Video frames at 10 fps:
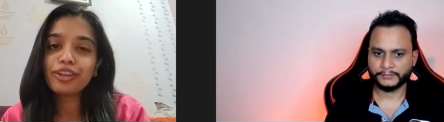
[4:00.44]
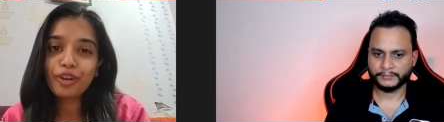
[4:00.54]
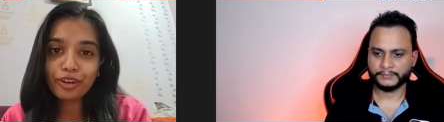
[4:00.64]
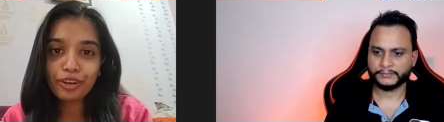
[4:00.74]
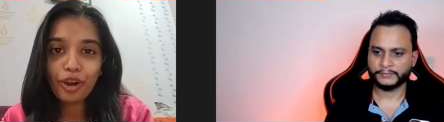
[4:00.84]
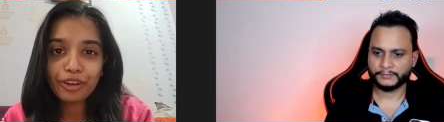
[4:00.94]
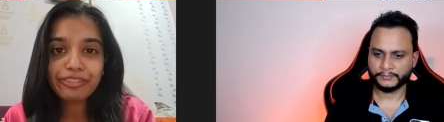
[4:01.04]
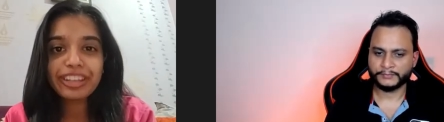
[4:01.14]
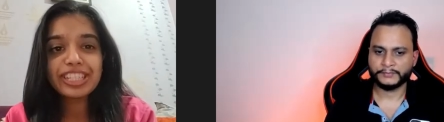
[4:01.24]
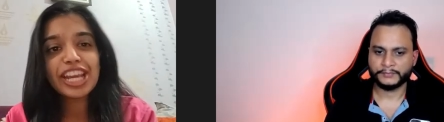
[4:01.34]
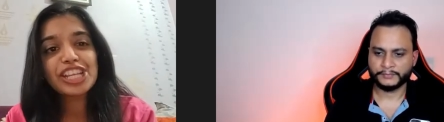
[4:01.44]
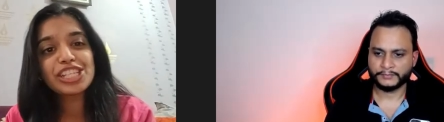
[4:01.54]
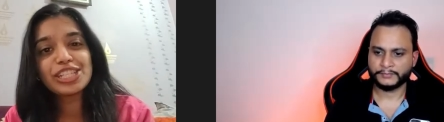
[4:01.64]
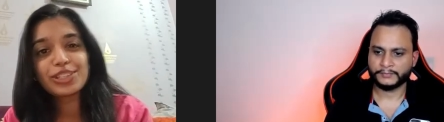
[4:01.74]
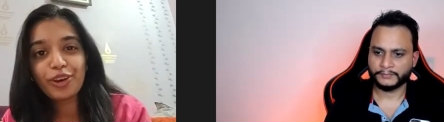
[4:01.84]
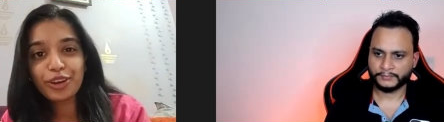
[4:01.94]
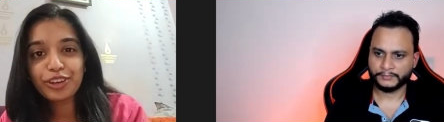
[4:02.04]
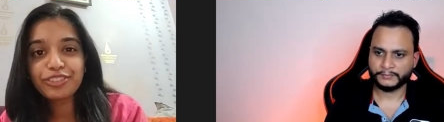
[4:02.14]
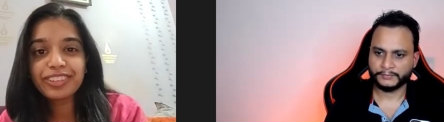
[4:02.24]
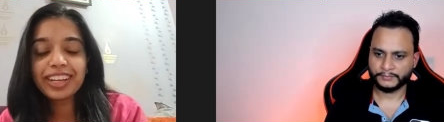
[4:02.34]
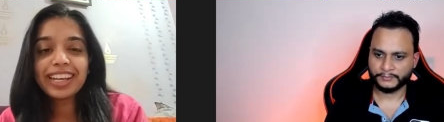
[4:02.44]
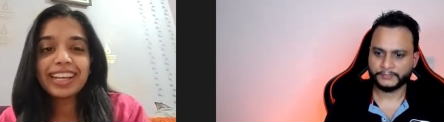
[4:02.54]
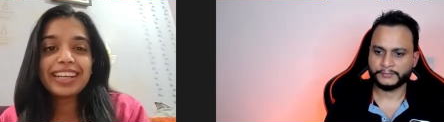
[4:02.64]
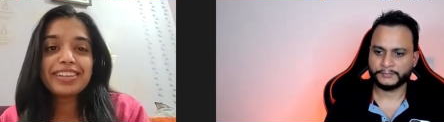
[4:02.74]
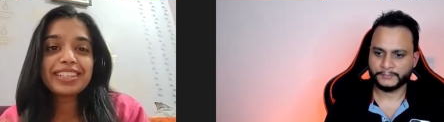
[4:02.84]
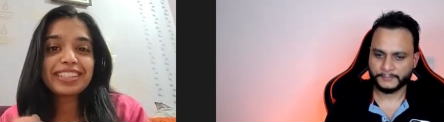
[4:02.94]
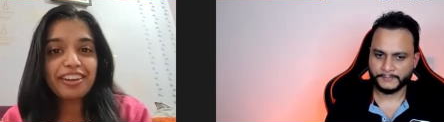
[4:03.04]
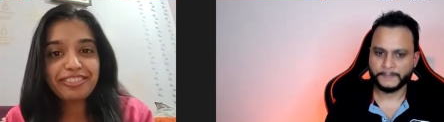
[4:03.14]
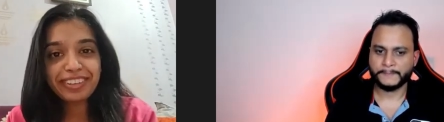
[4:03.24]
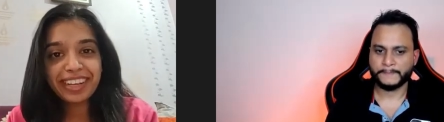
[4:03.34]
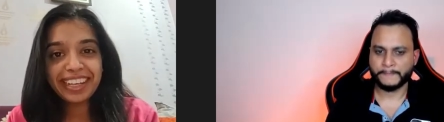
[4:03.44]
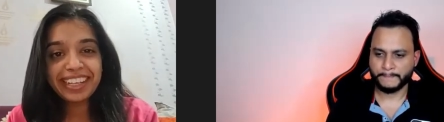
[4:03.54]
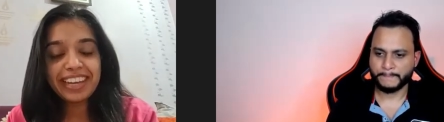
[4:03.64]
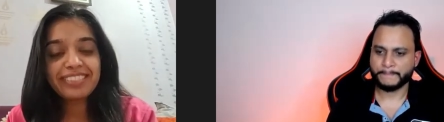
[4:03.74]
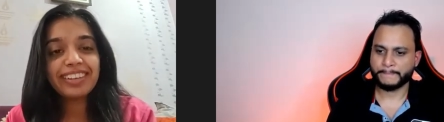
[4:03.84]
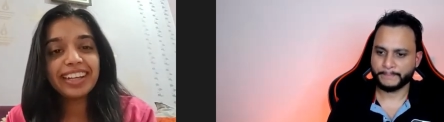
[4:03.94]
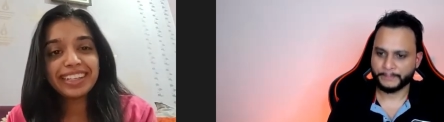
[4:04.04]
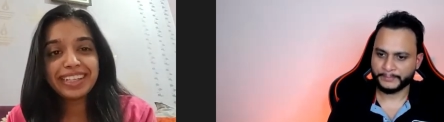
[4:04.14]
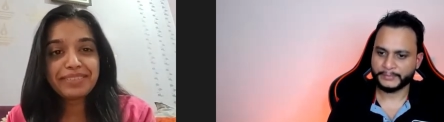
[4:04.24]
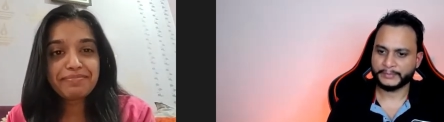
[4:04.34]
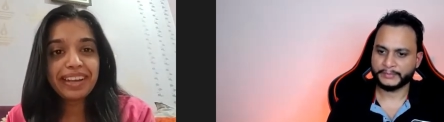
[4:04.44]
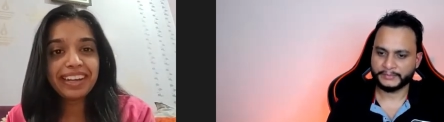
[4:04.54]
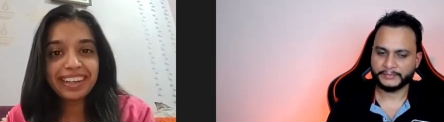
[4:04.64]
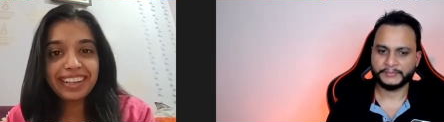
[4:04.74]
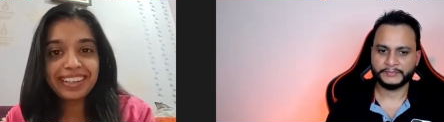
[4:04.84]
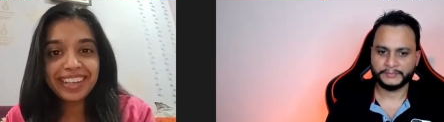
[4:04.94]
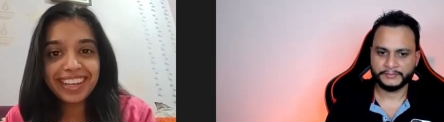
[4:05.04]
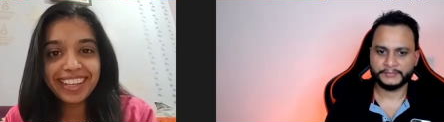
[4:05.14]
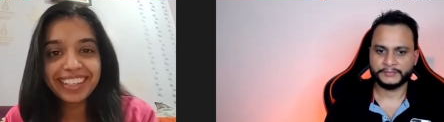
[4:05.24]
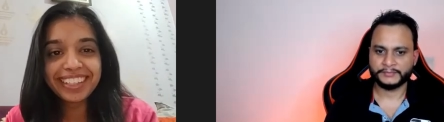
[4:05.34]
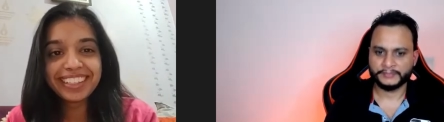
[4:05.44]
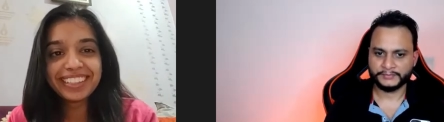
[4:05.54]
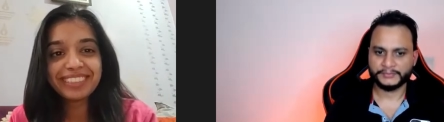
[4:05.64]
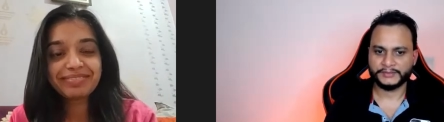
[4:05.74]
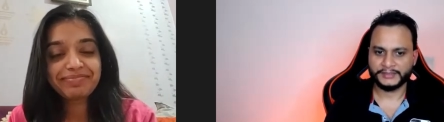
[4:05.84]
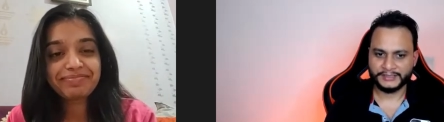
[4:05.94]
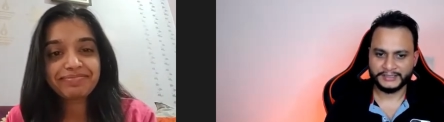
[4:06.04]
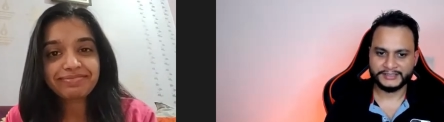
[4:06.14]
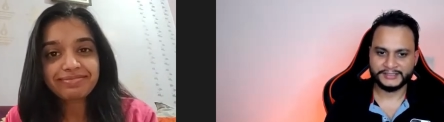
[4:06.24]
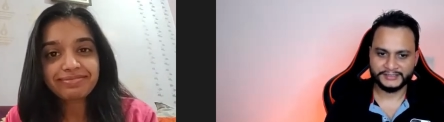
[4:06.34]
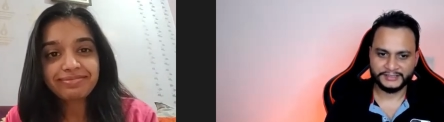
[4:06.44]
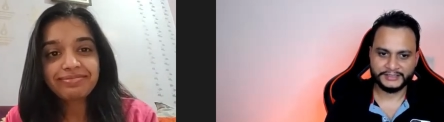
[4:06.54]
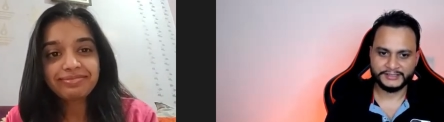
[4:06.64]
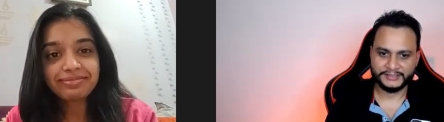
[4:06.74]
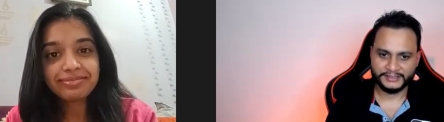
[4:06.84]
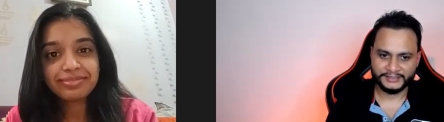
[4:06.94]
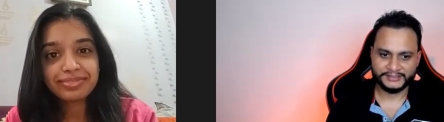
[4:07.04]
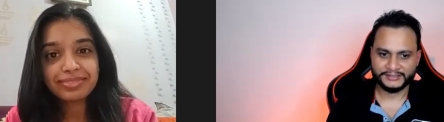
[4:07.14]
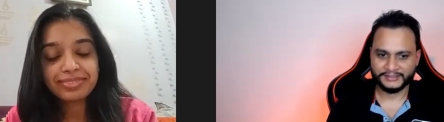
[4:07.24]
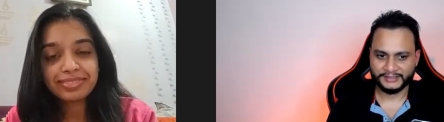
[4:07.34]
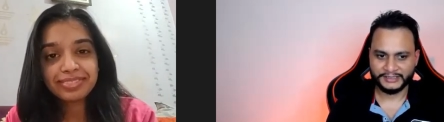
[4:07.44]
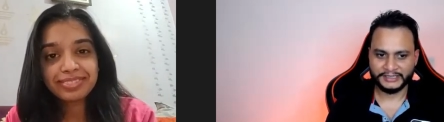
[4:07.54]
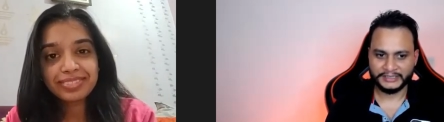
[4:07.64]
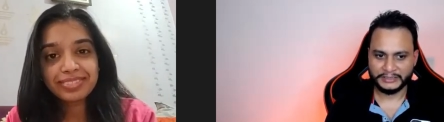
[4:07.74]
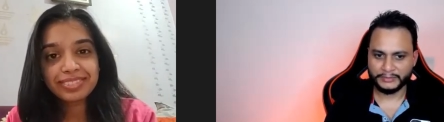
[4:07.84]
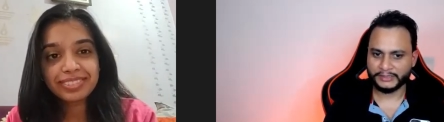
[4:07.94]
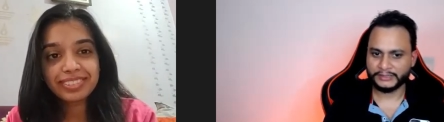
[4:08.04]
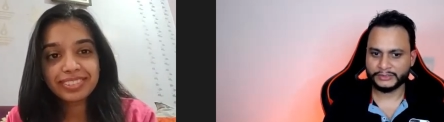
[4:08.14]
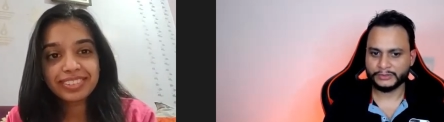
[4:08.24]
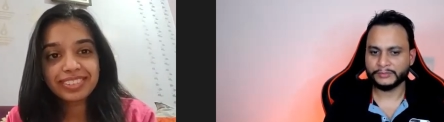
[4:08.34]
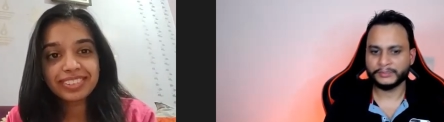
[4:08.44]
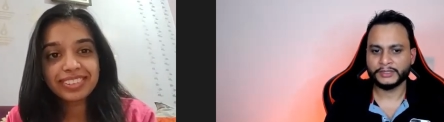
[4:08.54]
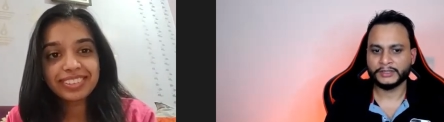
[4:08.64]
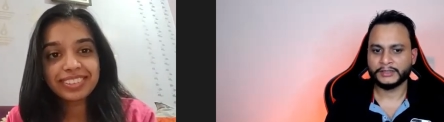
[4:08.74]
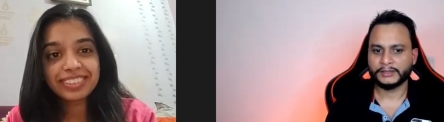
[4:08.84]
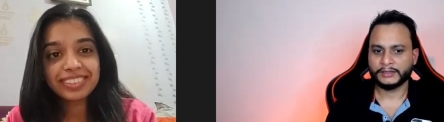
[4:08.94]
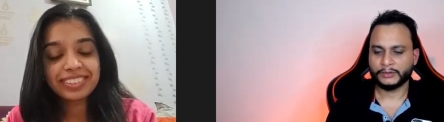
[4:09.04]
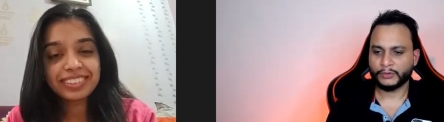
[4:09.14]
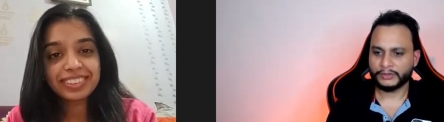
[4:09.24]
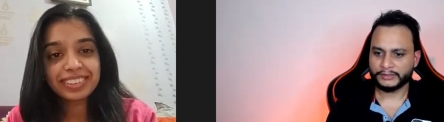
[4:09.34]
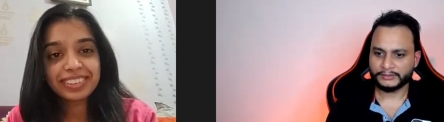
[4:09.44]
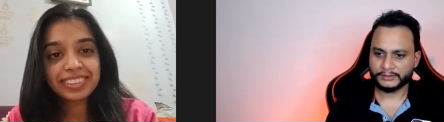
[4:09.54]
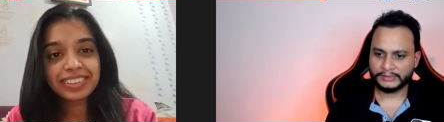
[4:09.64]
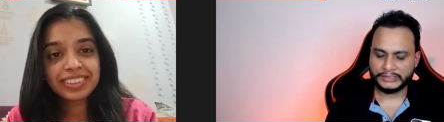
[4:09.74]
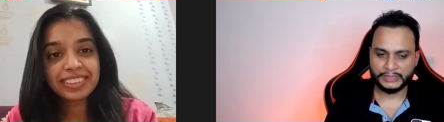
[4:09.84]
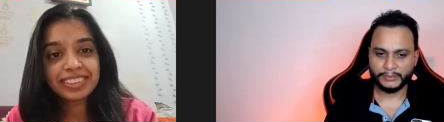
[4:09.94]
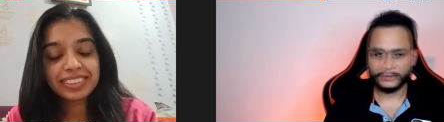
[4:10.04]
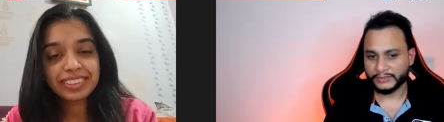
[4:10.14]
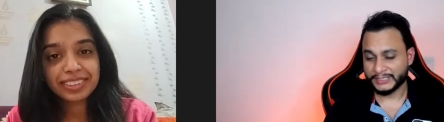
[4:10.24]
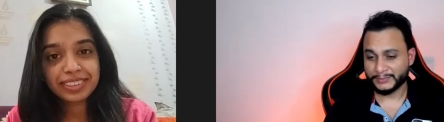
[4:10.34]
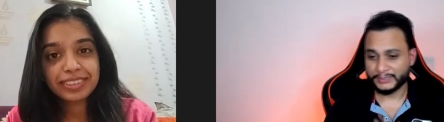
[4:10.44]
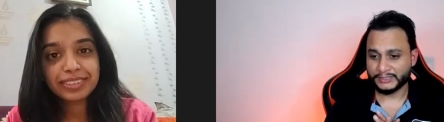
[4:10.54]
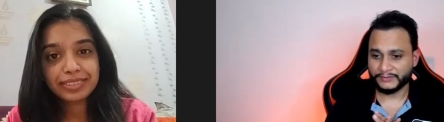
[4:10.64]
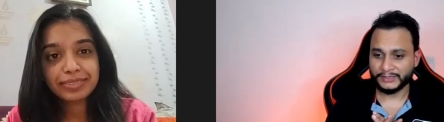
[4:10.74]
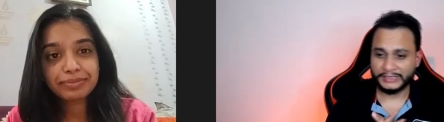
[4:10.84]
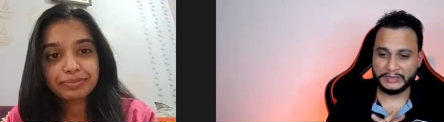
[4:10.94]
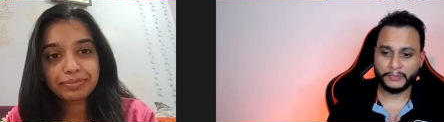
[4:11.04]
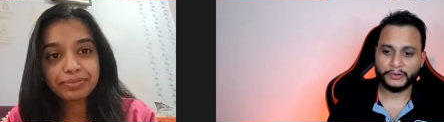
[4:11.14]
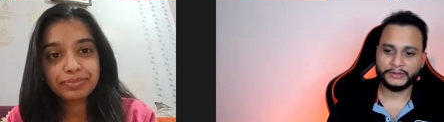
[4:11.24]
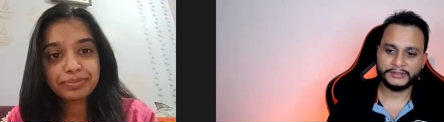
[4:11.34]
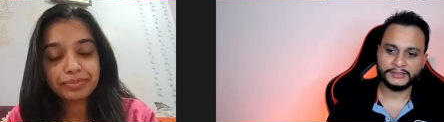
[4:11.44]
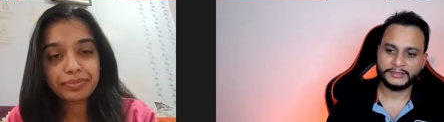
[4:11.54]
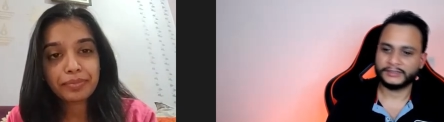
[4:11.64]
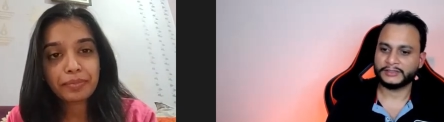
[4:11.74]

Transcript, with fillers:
Speaker 1: a lot of rejections, a lot of suffering, I finally made it there.
Speaker 2: Yes. That I can make it. So what are some of the specific key points